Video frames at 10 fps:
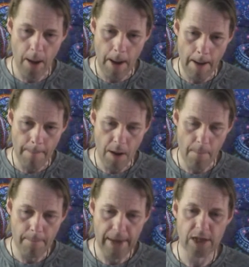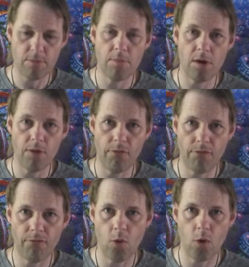a maximum of
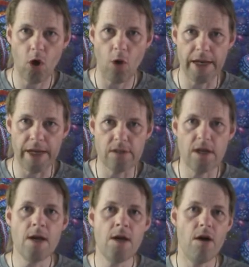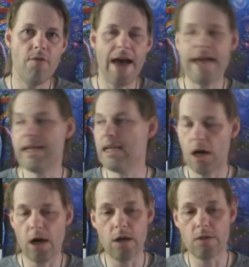4 copies of any
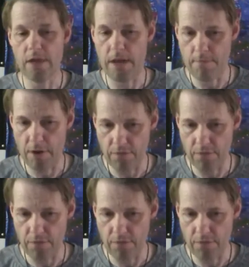cards in both